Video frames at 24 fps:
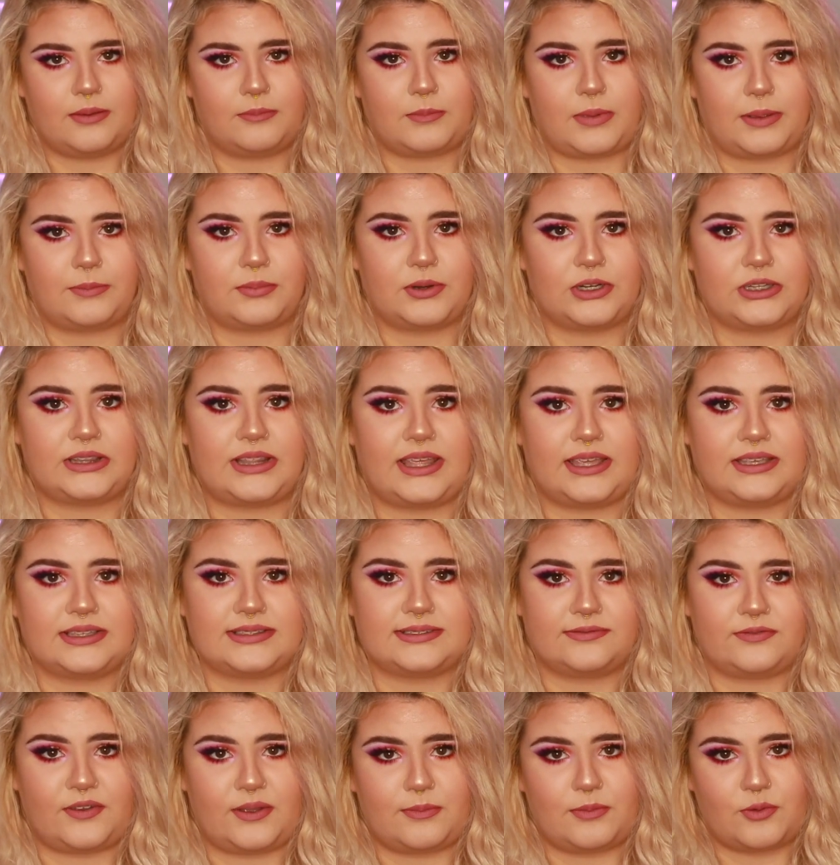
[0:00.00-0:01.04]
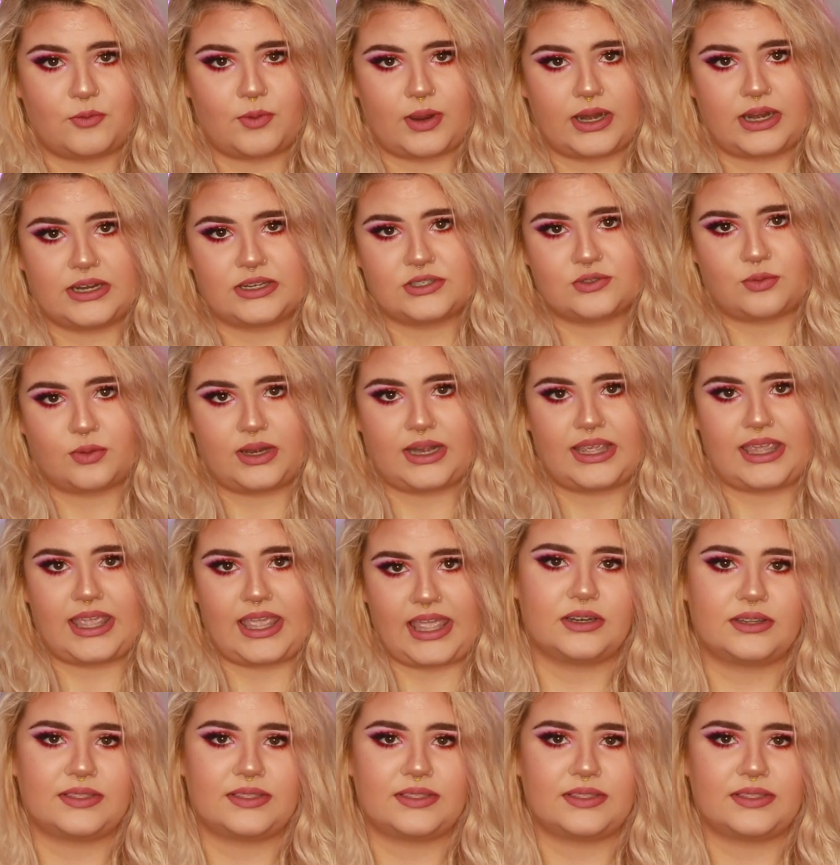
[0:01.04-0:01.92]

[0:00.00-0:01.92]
My birthday is February 20th.